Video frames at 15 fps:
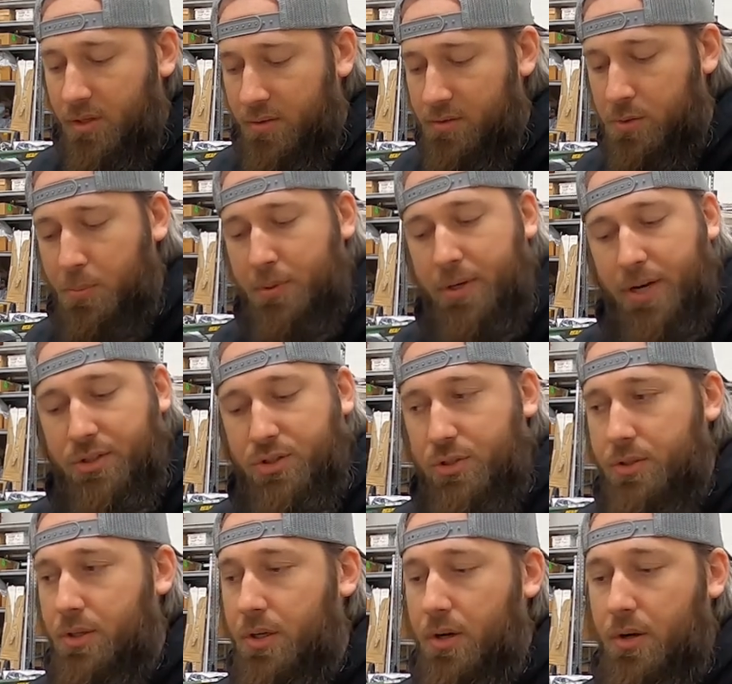Use a little
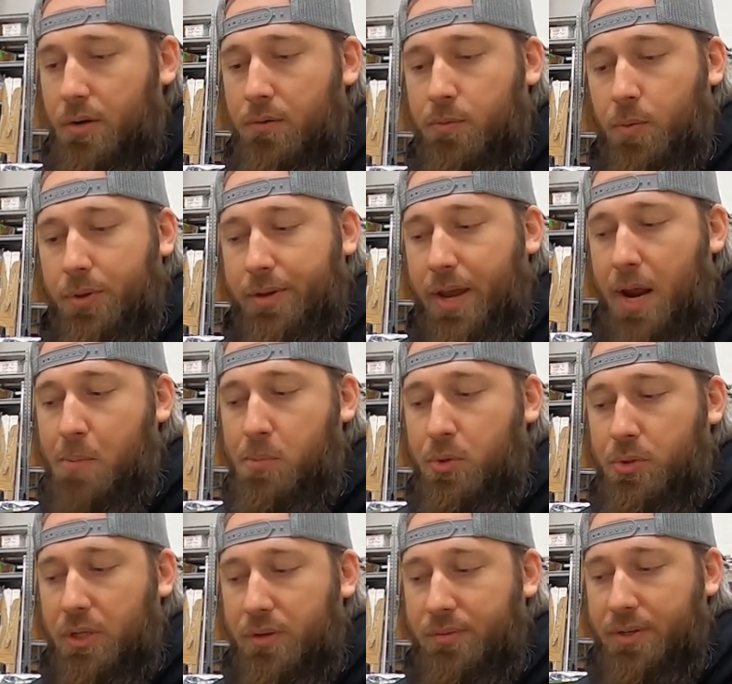protection for the
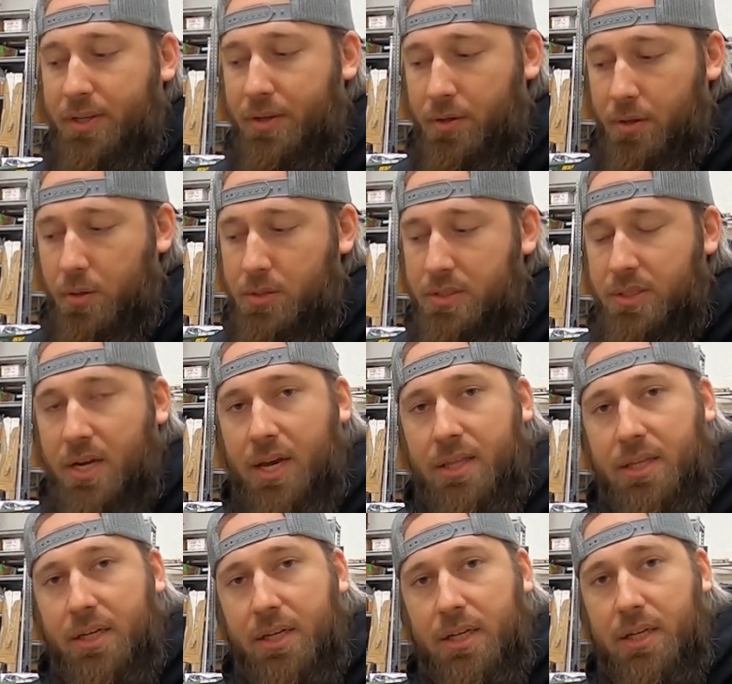cable and everything that goes
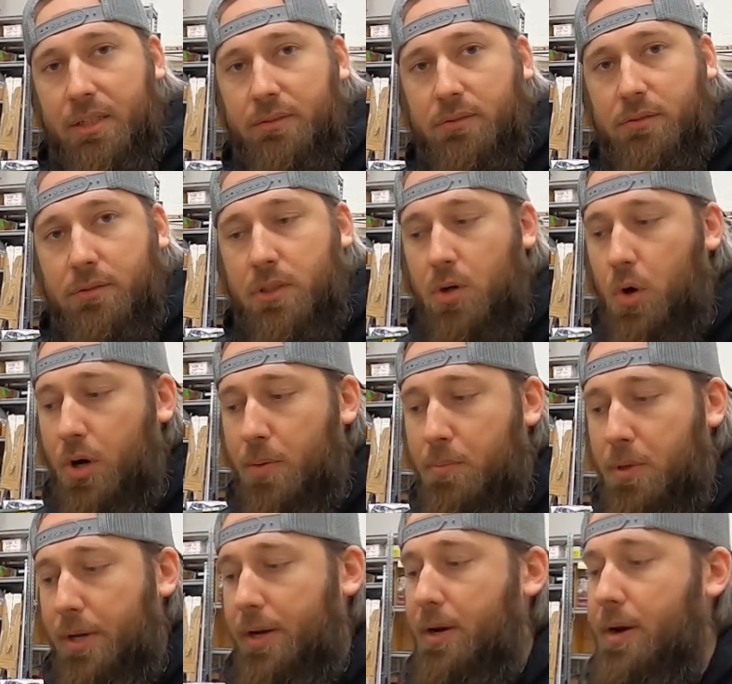inside the Guardian
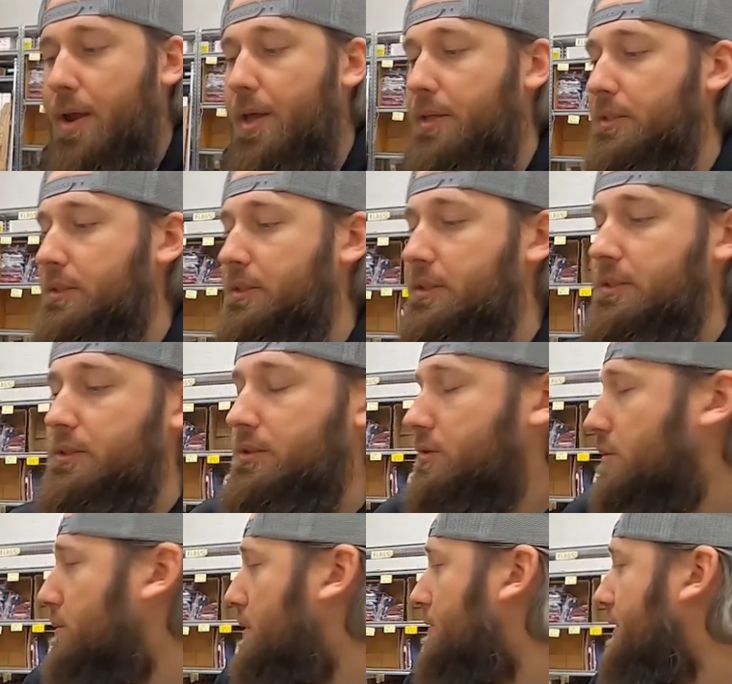plate. So
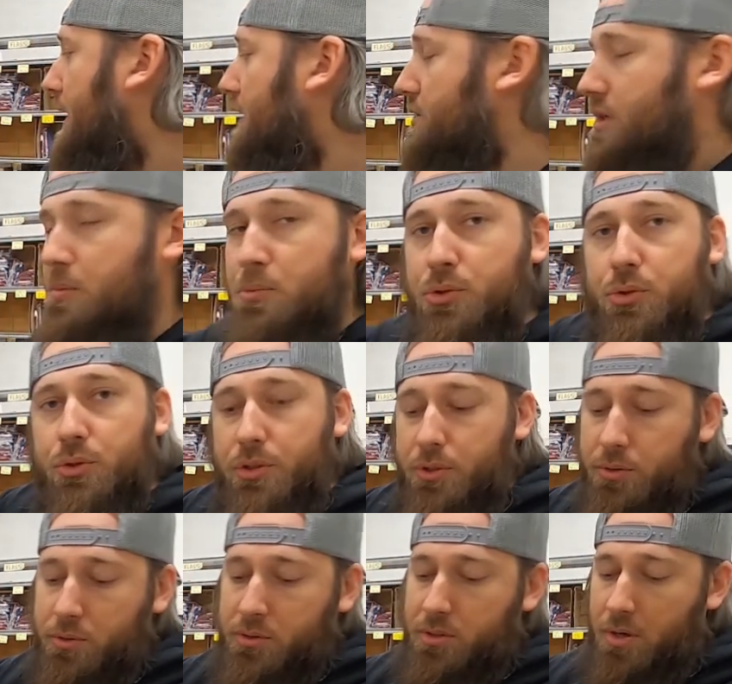removing that, just a couple
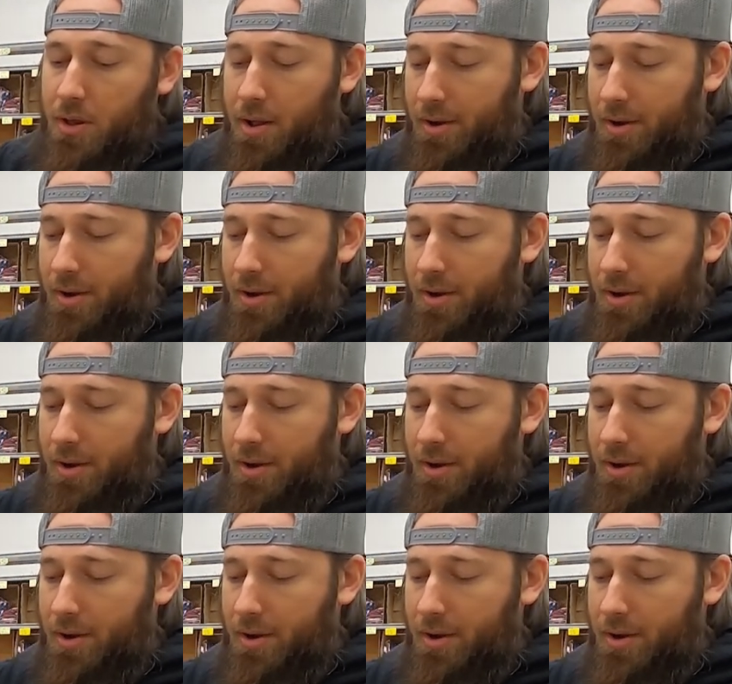screws.